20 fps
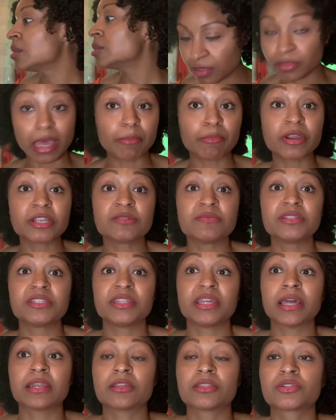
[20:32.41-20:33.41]
That brings me to
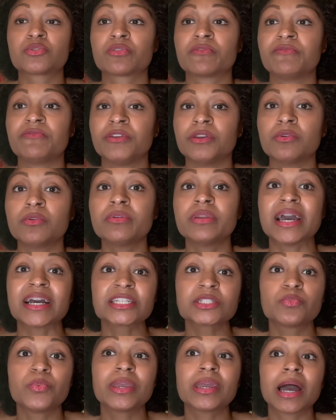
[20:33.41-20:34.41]
the end of this review.
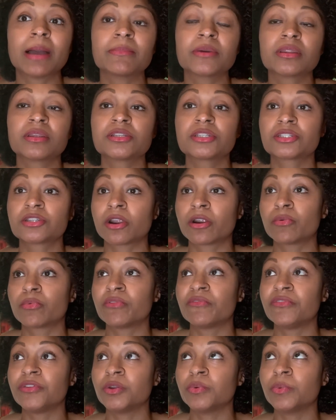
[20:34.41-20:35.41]
Next week, I'm going to start
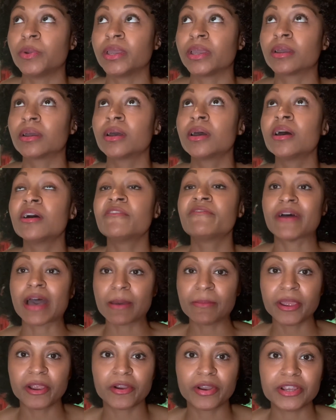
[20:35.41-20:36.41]
reviewing
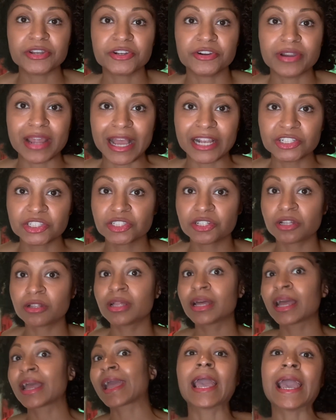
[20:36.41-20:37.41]
Fab Hair
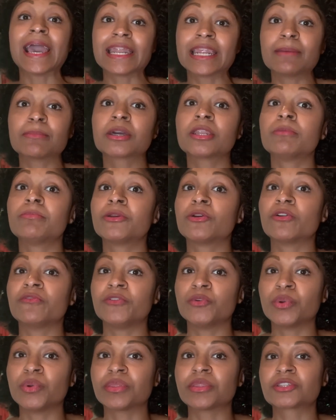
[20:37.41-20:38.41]
International, and I'm going to be
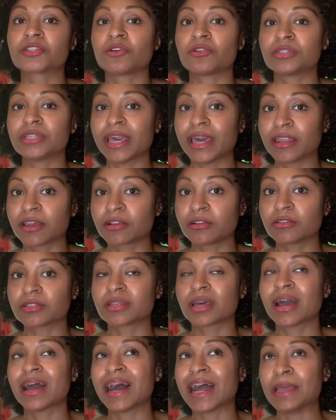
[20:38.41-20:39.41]
reviewing the
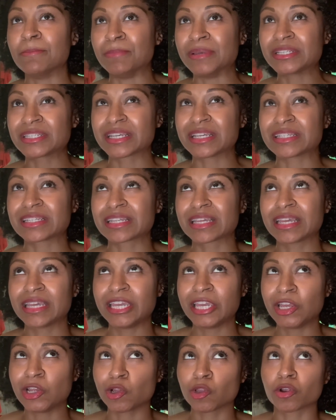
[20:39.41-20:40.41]
Soultanicals Hibiscus
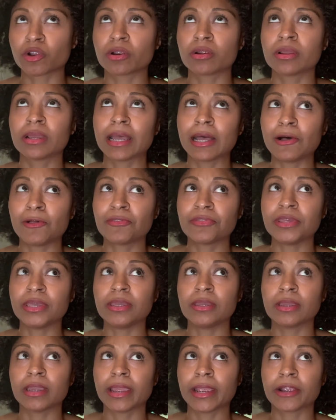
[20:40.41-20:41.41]
Healer
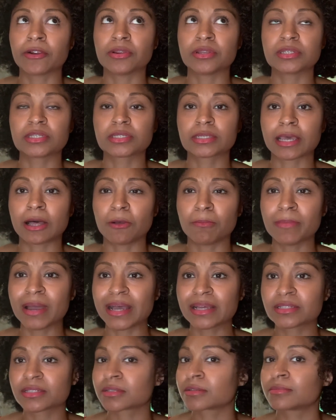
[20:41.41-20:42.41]
Healthy Hair and Scalp
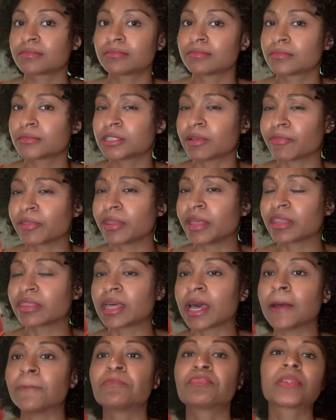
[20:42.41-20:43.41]
Mask, something like
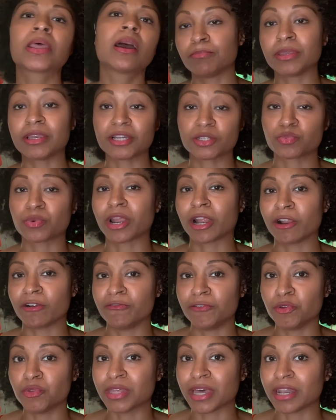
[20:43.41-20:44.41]
that. Because when I
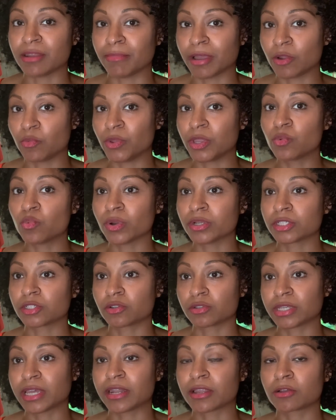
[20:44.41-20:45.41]
reviewed that in my week 1
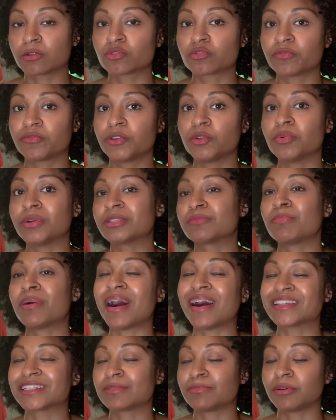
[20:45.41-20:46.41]
Soultanicals review, it's
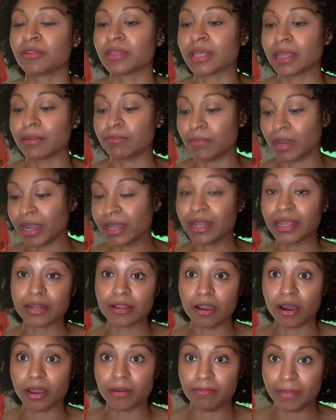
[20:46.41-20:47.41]
possible that mine had
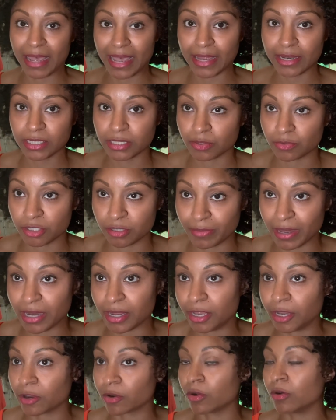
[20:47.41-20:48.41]
gone bad because it was about a
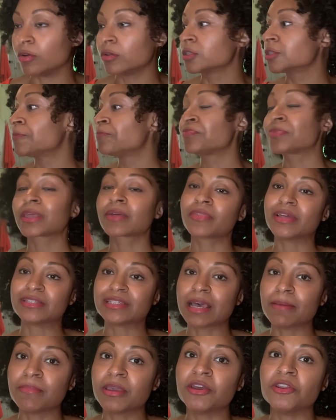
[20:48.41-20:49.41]
year old. They
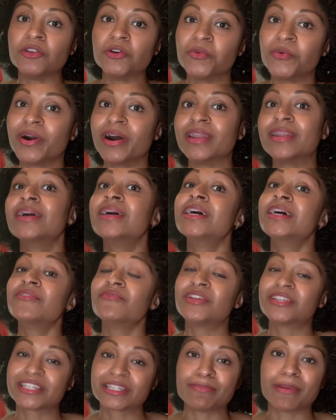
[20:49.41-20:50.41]
sent me a new one.
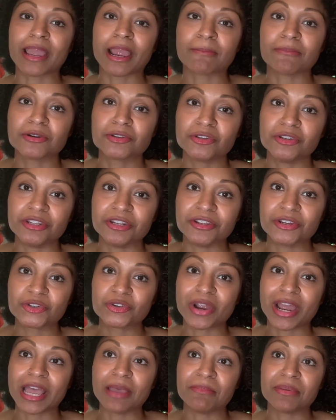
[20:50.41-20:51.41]
This is my opportunity to
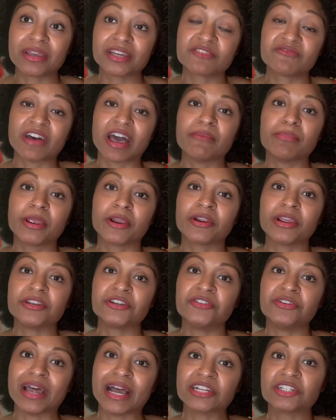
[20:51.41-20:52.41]
try it because Fab Hair
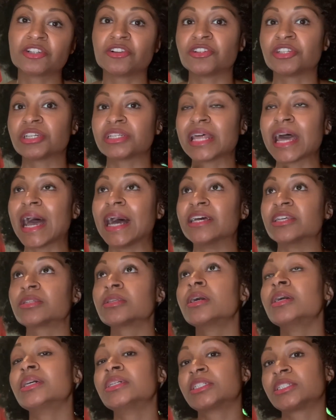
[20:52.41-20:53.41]
International just has
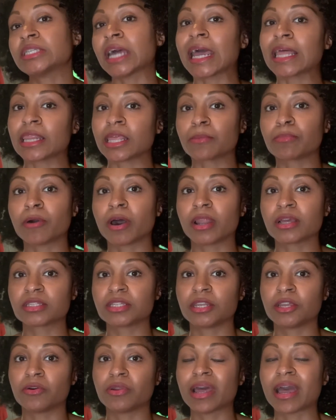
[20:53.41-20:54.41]
styling products.
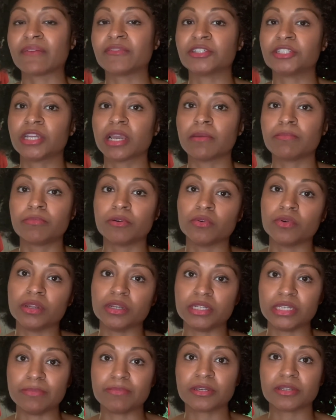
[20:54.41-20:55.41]
They don't have a shampoo and a
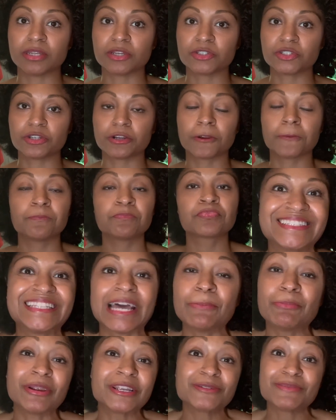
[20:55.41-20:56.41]
deep conditioner.
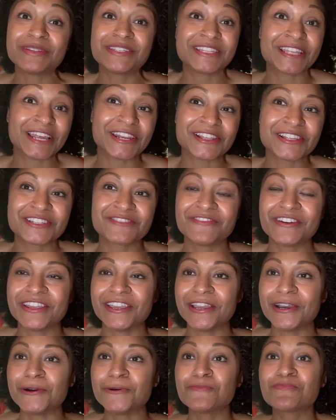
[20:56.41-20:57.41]
That brings me to the end of this
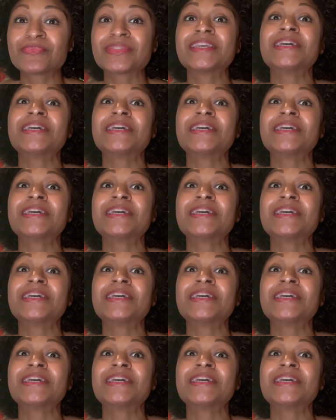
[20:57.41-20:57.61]
video.